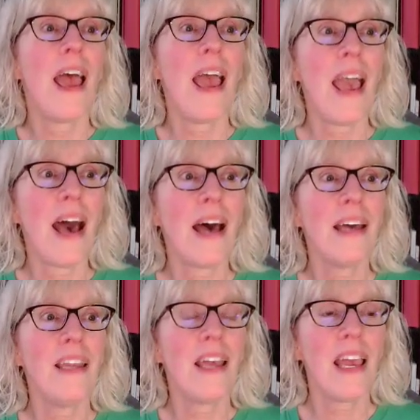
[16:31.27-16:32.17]

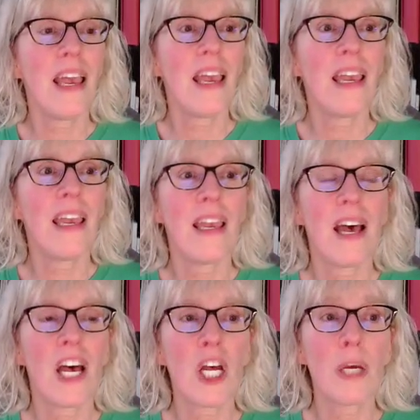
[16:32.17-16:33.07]
add a
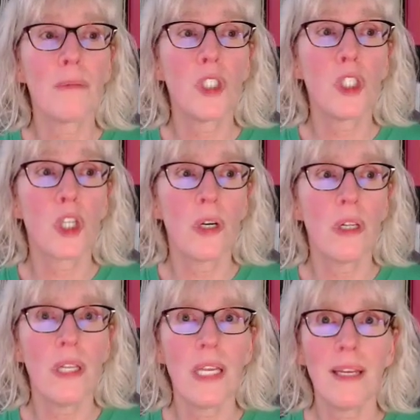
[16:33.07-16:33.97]

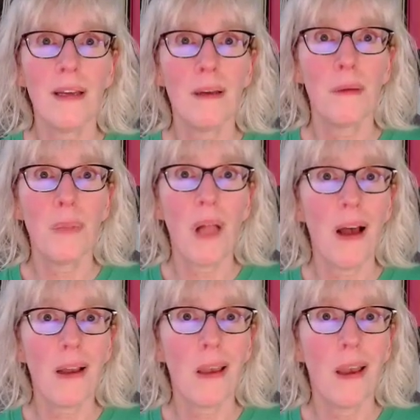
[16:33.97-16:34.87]
journaling
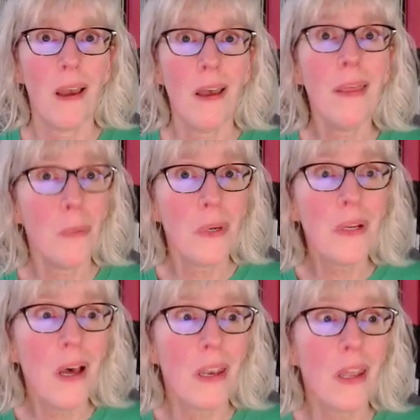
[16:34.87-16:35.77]
block, and then we're
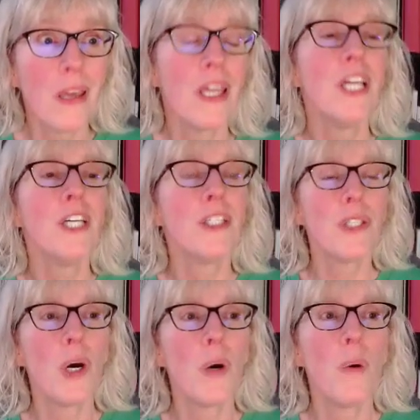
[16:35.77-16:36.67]
done.
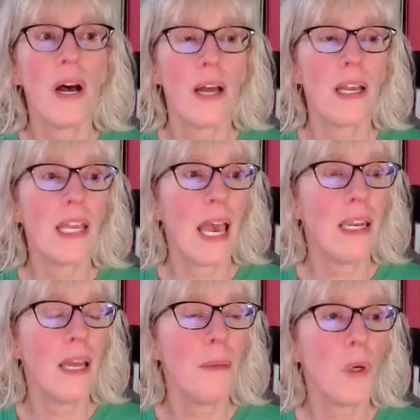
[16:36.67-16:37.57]
So
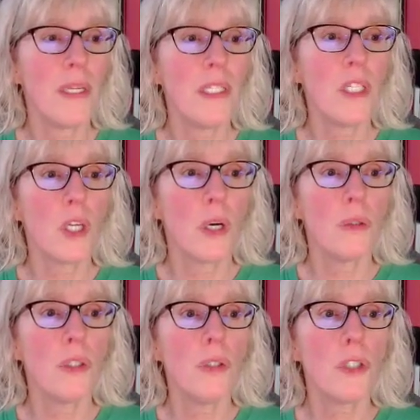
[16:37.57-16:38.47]
again, I'm going to go
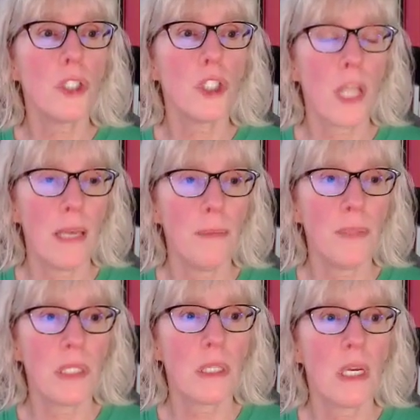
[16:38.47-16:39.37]
to
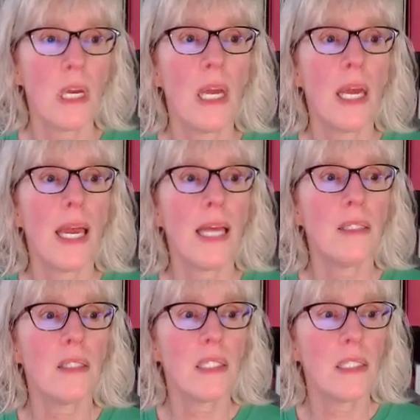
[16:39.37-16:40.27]
Shapes
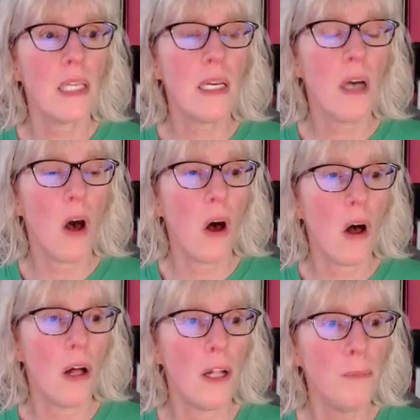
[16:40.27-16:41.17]
and See
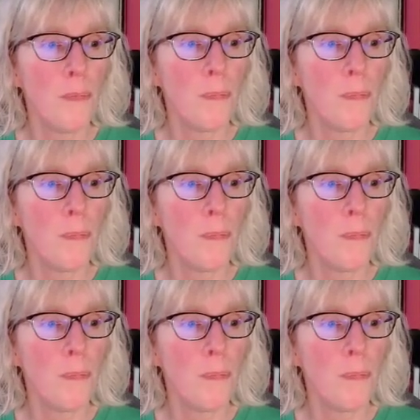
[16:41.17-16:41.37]
All.